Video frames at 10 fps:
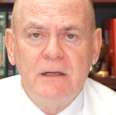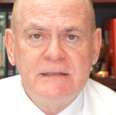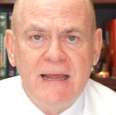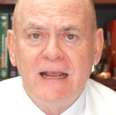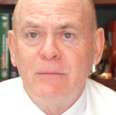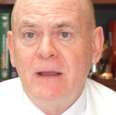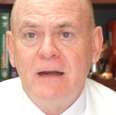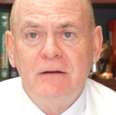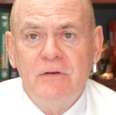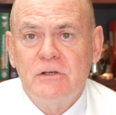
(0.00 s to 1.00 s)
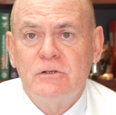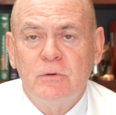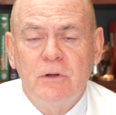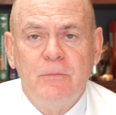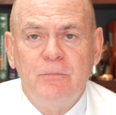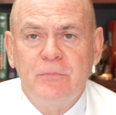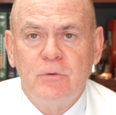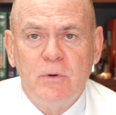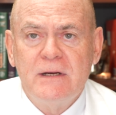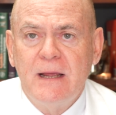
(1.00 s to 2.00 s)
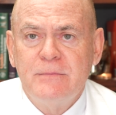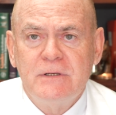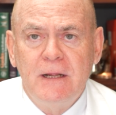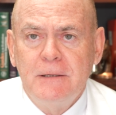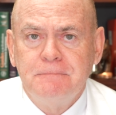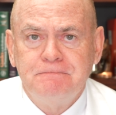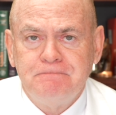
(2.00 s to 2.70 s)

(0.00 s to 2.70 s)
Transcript: Tagamet and Visceral 3 times a day,